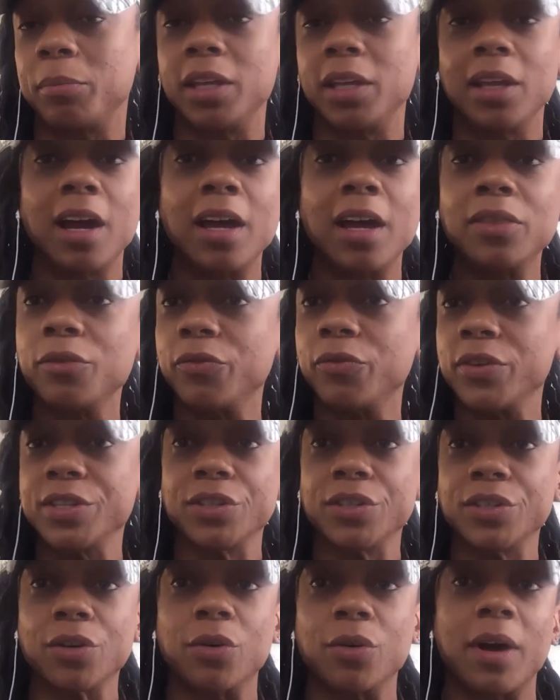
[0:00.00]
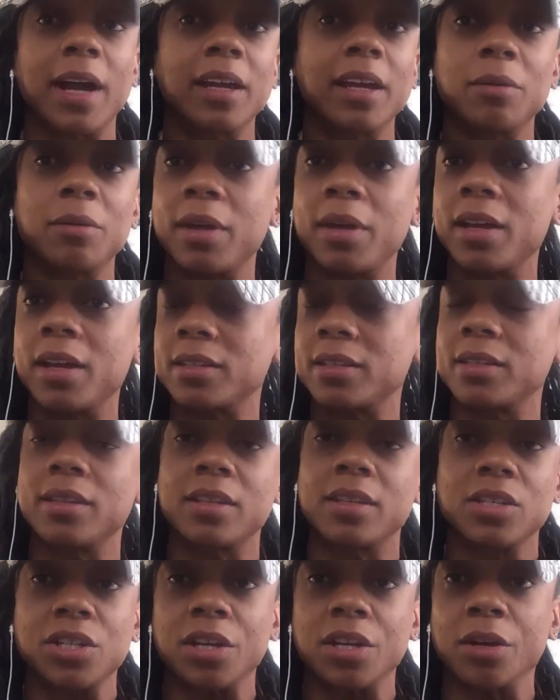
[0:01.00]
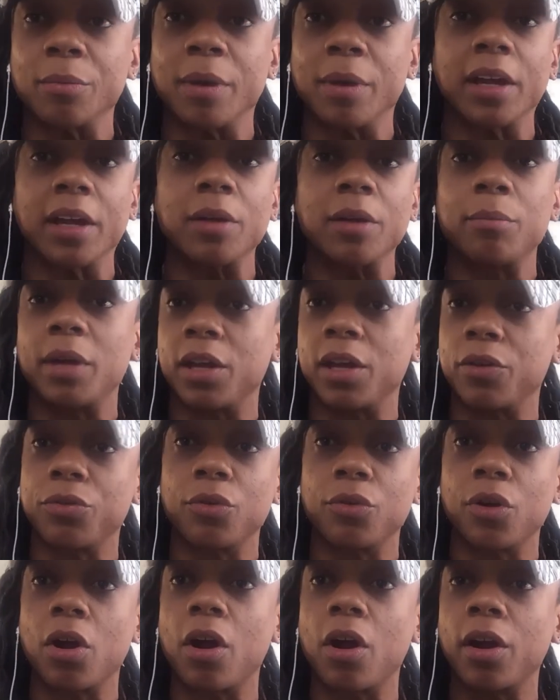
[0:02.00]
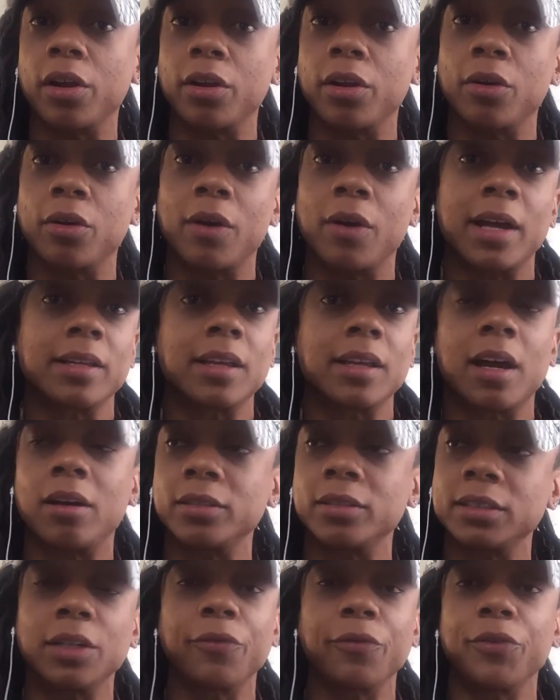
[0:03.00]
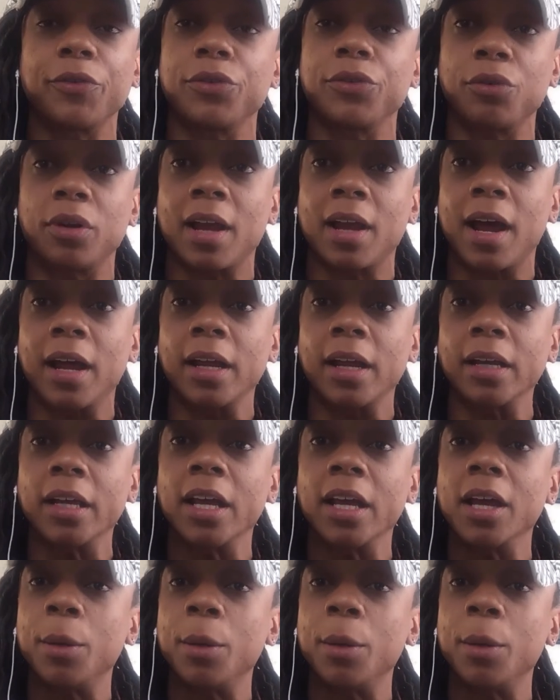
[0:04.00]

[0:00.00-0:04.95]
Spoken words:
Beyond the physical, I can make it to the gym. I can make it through the cardio. I'll suffer through the diet.